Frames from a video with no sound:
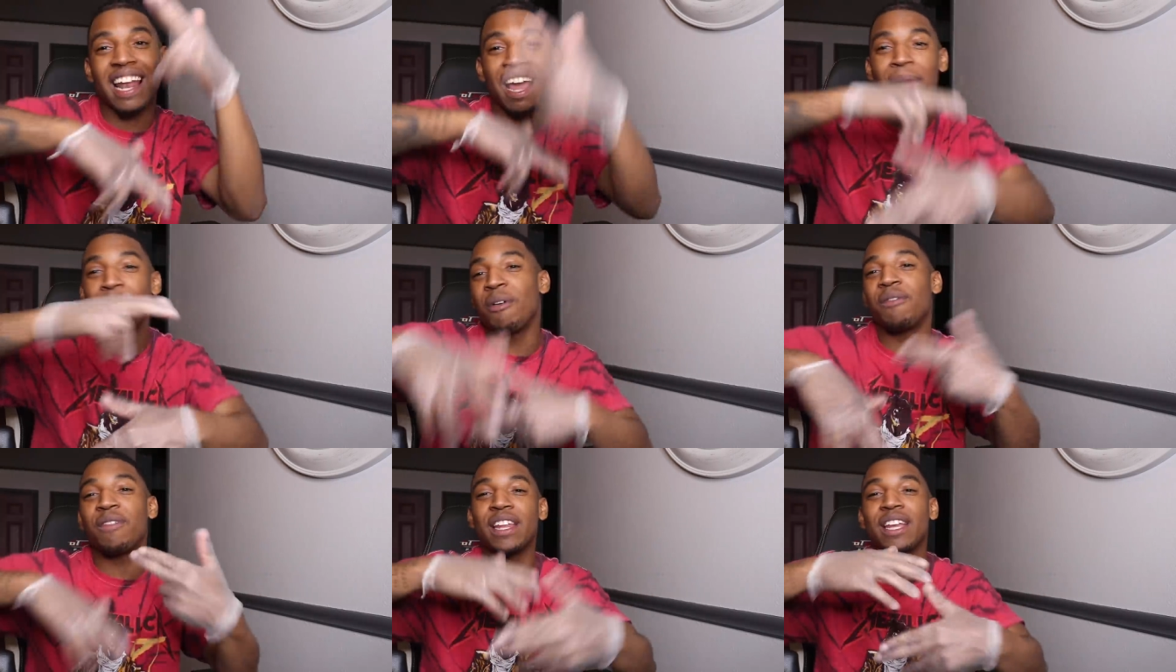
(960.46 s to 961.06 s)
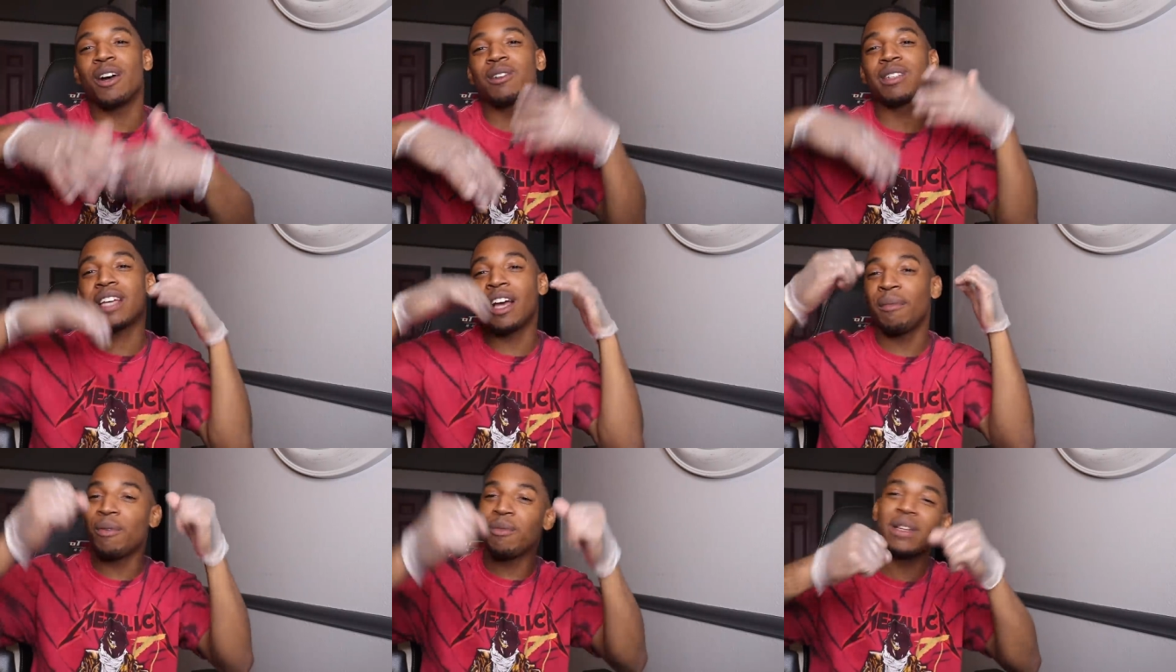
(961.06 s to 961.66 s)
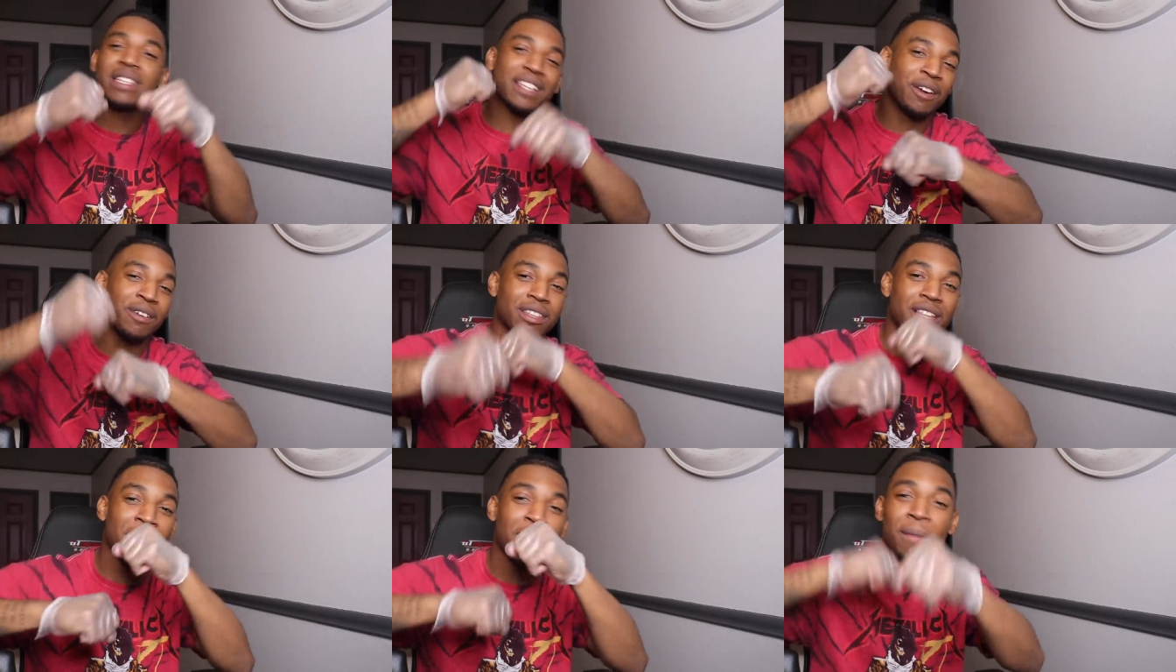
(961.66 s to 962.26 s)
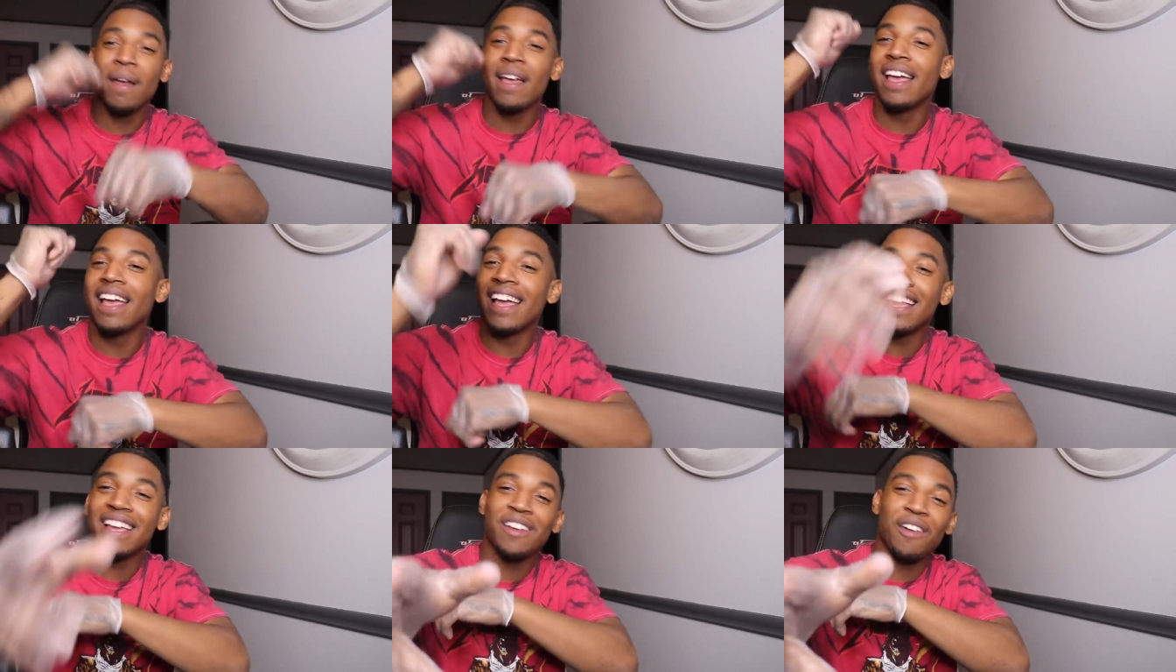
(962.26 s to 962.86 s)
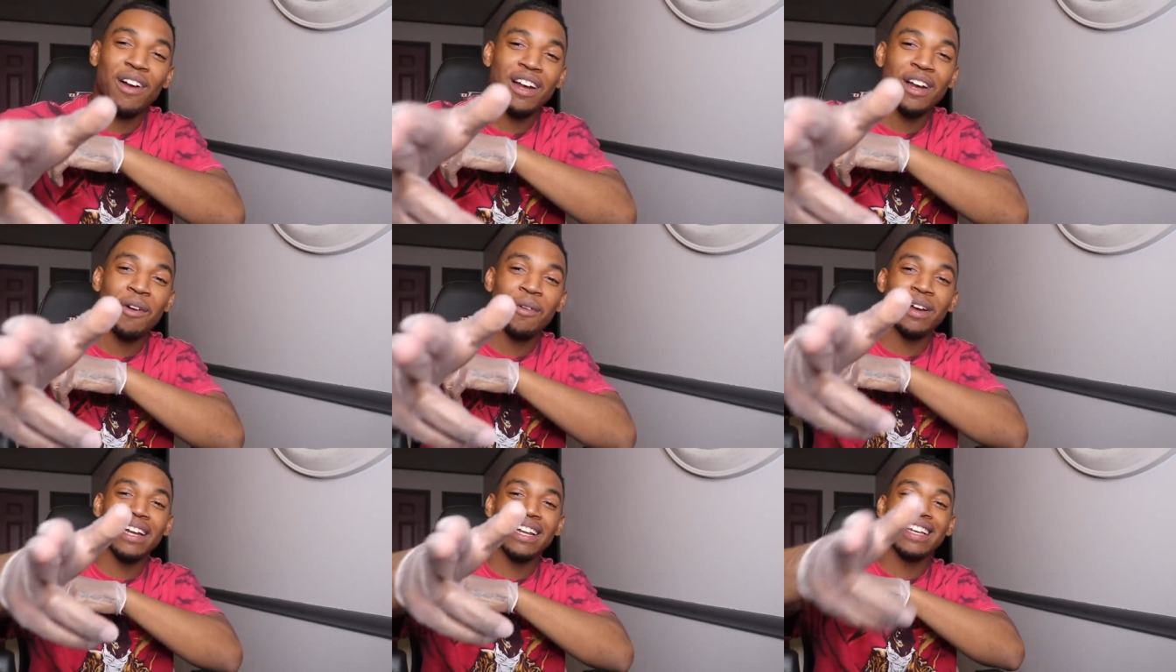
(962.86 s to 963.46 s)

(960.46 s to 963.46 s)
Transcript: a lot more videos coming. We turned up. You already know what it